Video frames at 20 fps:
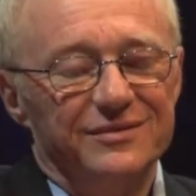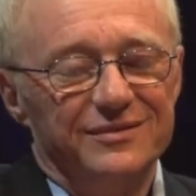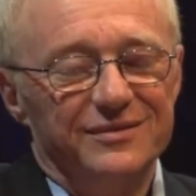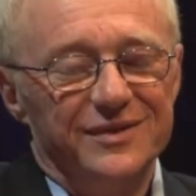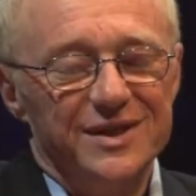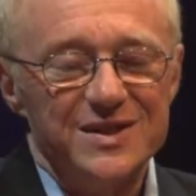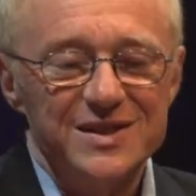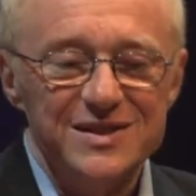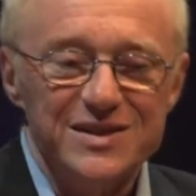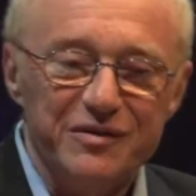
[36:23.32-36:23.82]

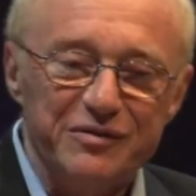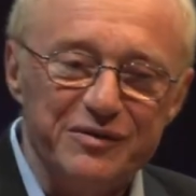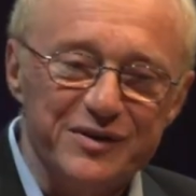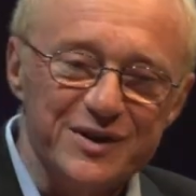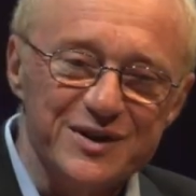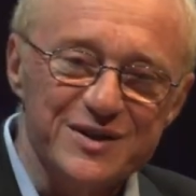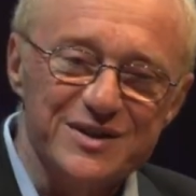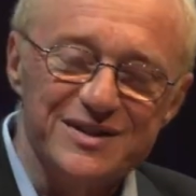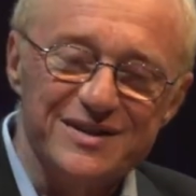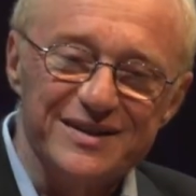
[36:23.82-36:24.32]
this is the
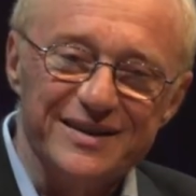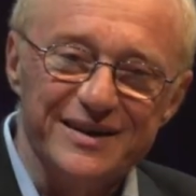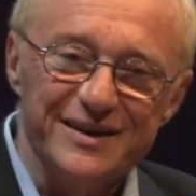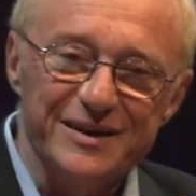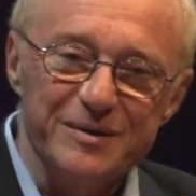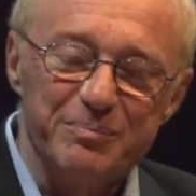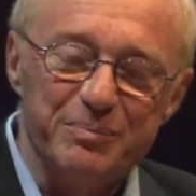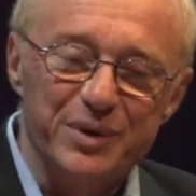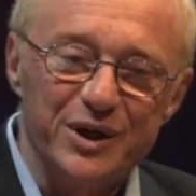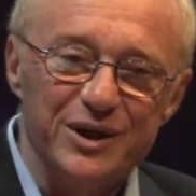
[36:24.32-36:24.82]
first
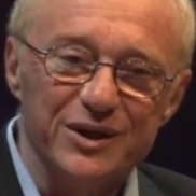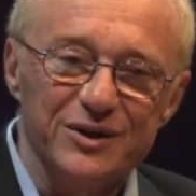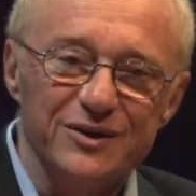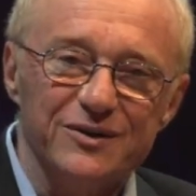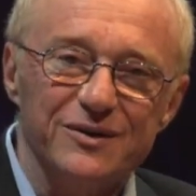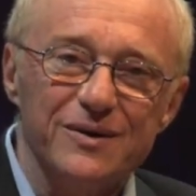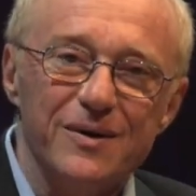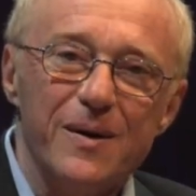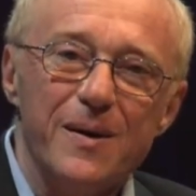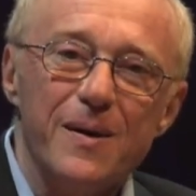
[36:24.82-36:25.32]
eh, part.
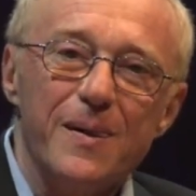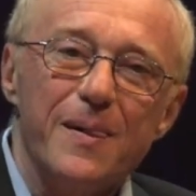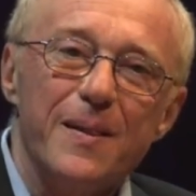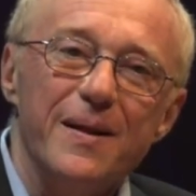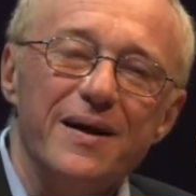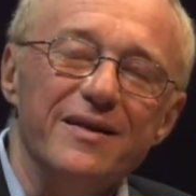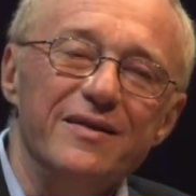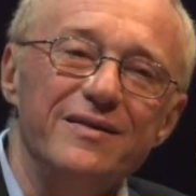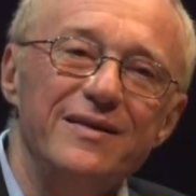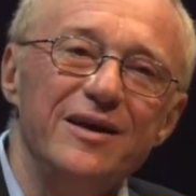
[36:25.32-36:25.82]

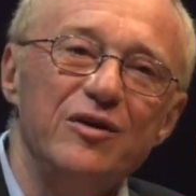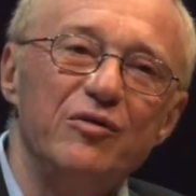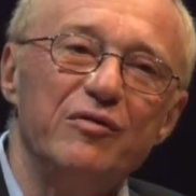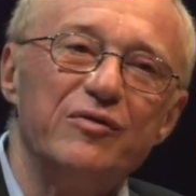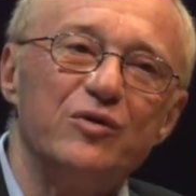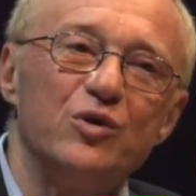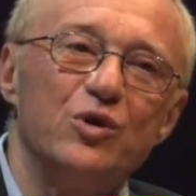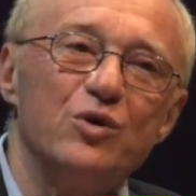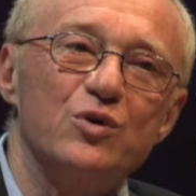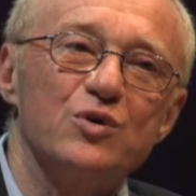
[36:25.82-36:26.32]
And then,
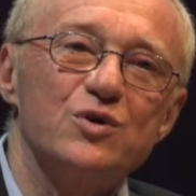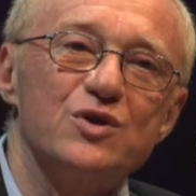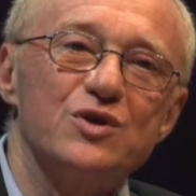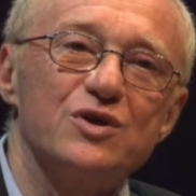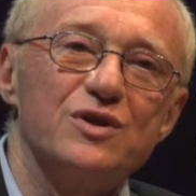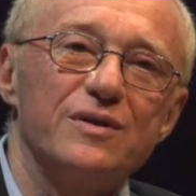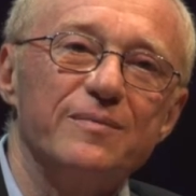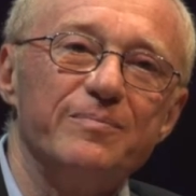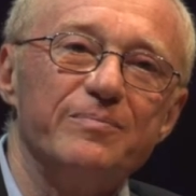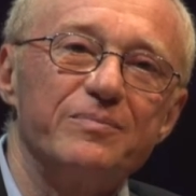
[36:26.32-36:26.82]
of
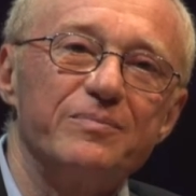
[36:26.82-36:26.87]
course,